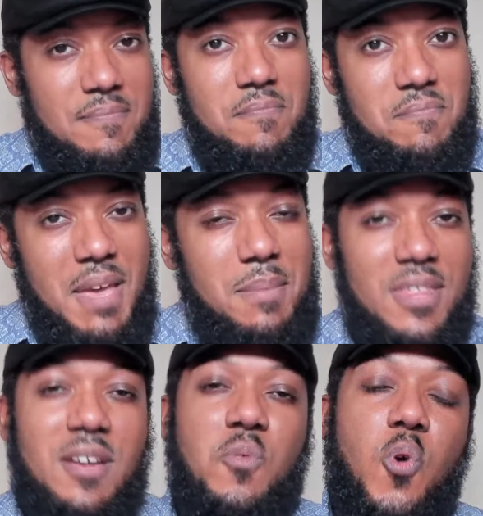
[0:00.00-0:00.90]
maybe
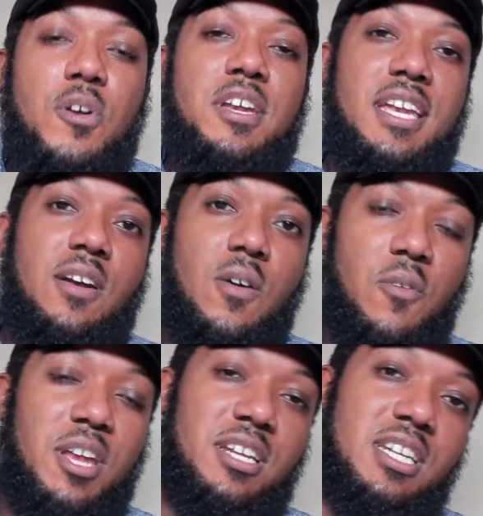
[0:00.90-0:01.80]
they're working
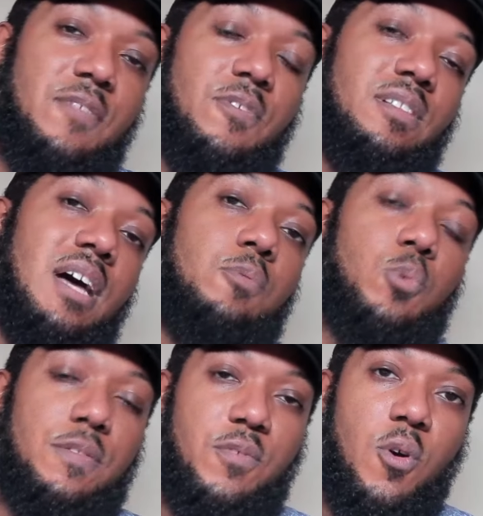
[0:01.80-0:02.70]
in a different level
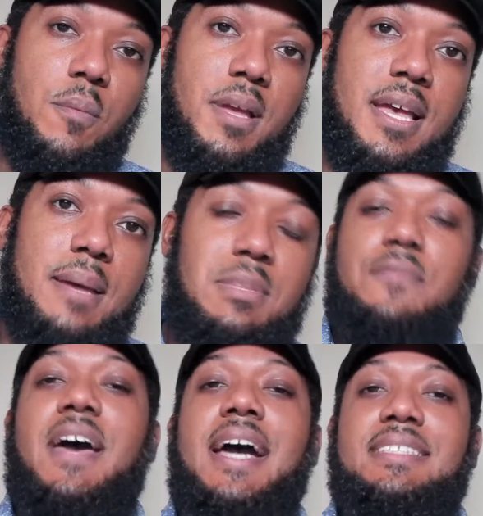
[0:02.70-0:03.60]
with form, but the
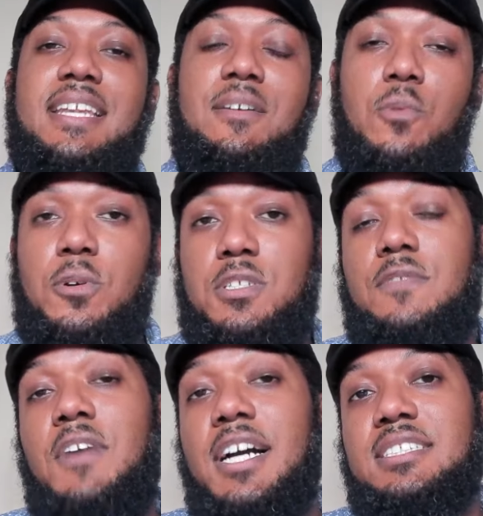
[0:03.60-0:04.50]
fact that it works
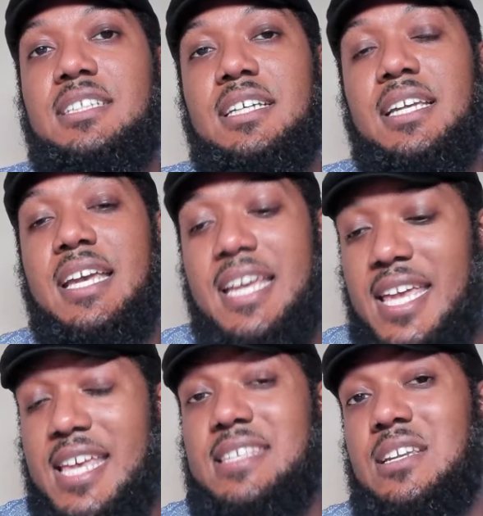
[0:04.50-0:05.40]
functionally
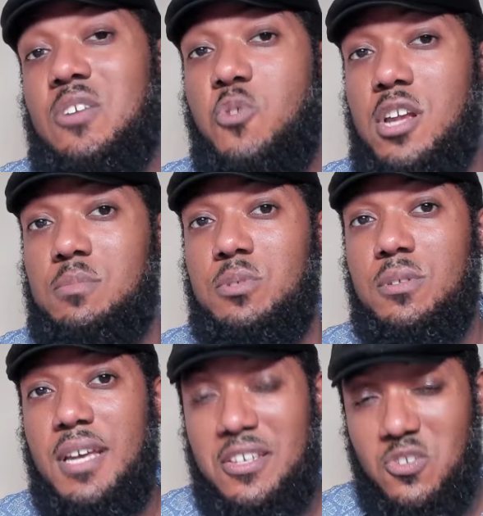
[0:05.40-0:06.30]
is an incredible
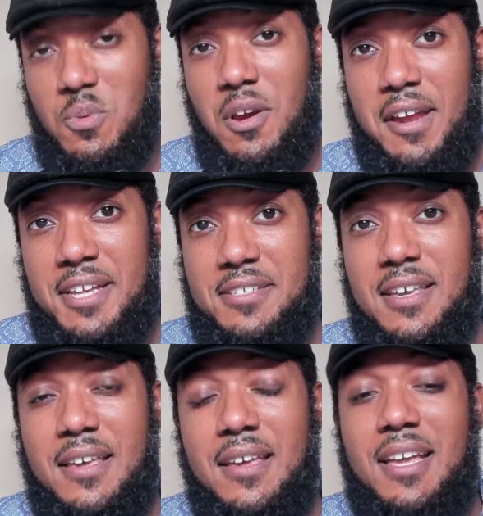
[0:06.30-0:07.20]
experience.
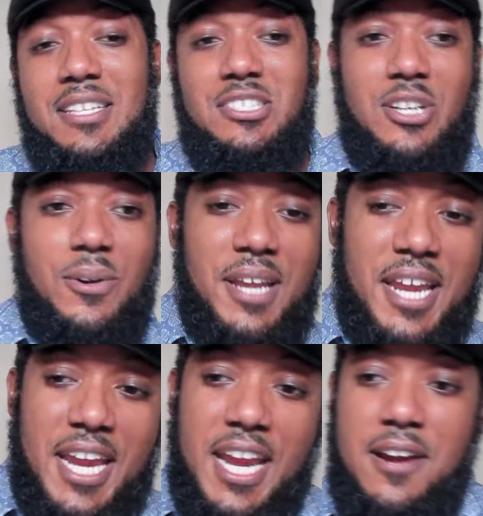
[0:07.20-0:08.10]
And so
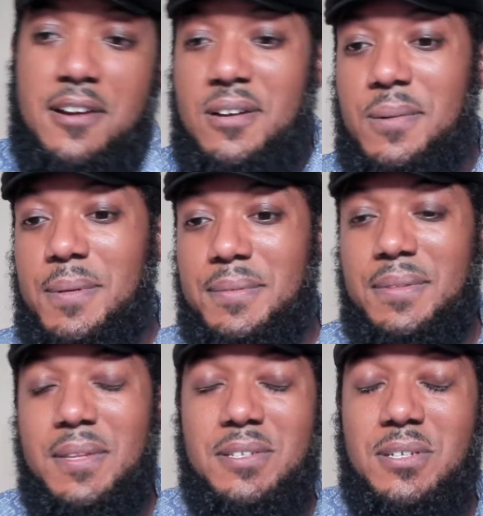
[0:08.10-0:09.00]
here,
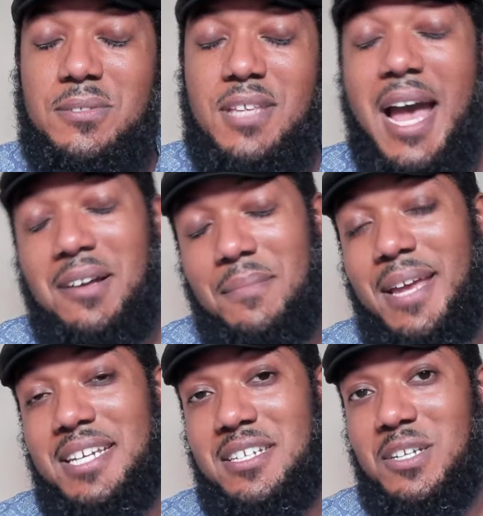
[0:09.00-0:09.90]
there's also the
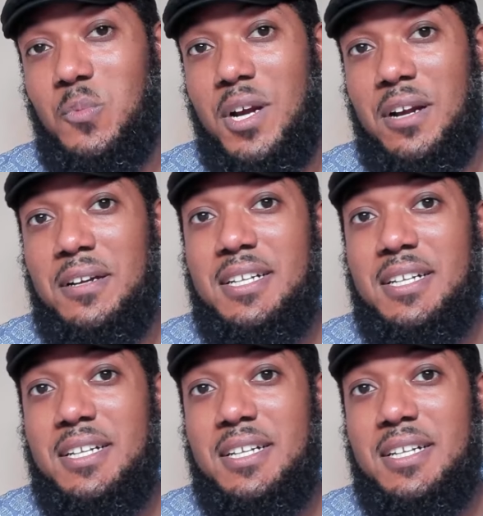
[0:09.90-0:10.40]
amalgamation where